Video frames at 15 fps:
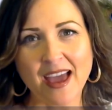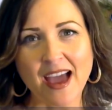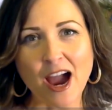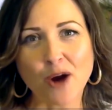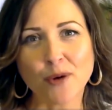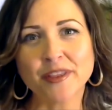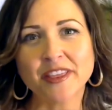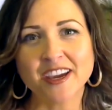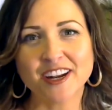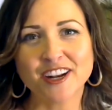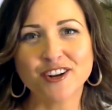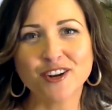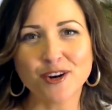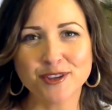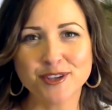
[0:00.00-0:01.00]
How are they going to
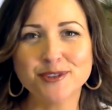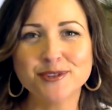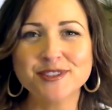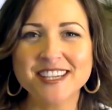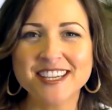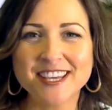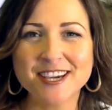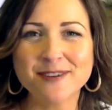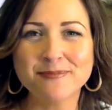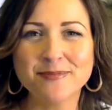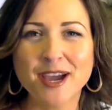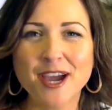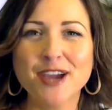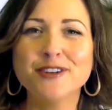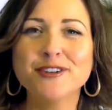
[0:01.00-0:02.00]
know that you see them?
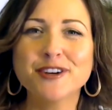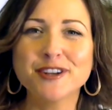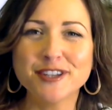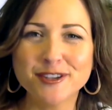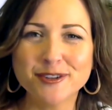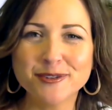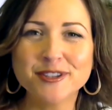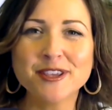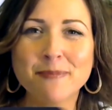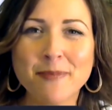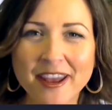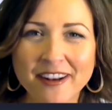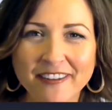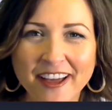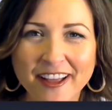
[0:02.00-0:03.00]
You're going to use the
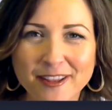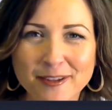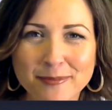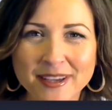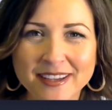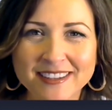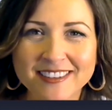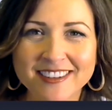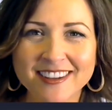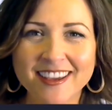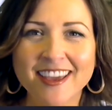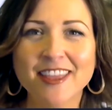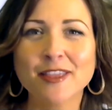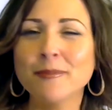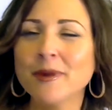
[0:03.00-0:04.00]
metal element.
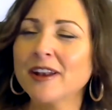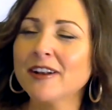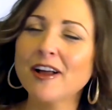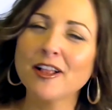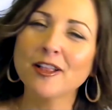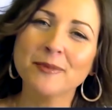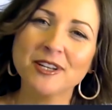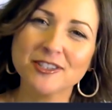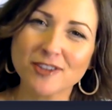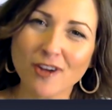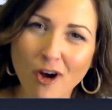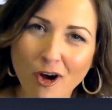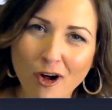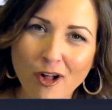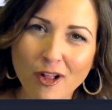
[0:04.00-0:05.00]
The metal element is
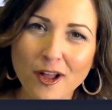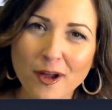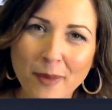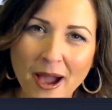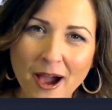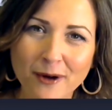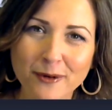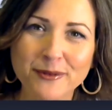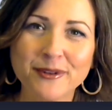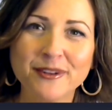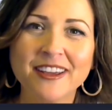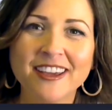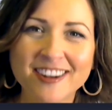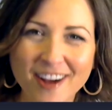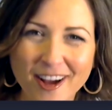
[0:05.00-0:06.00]
all about
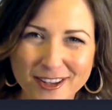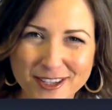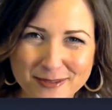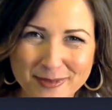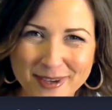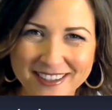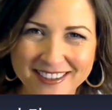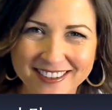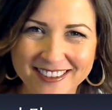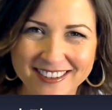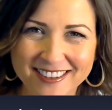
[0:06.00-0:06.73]
acknowledgement.